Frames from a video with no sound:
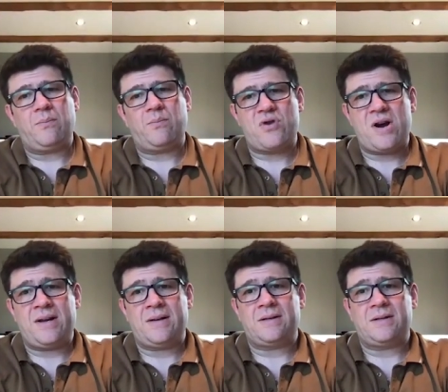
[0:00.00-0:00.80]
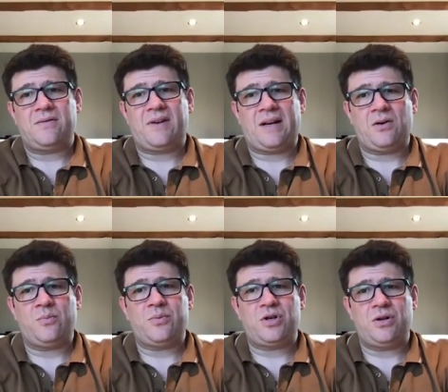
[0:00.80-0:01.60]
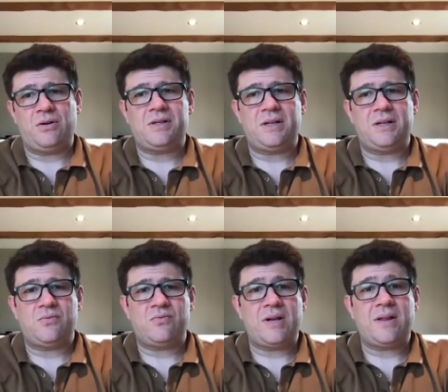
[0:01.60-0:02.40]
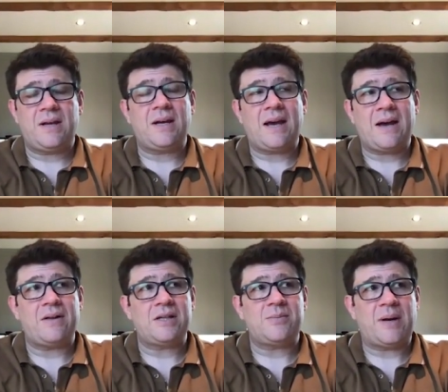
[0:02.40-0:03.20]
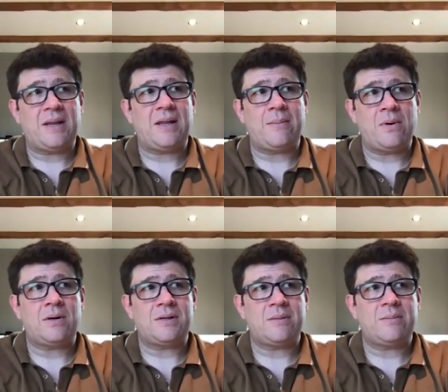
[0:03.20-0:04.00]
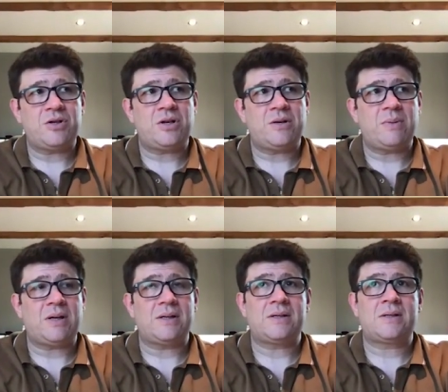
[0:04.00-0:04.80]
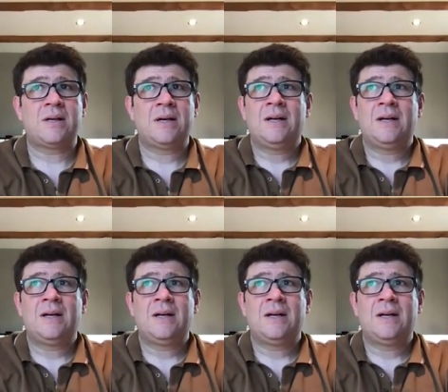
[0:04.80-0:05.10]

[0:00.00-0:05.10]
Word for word: brands have had an opportunity to rethink how they spend their marketing budget because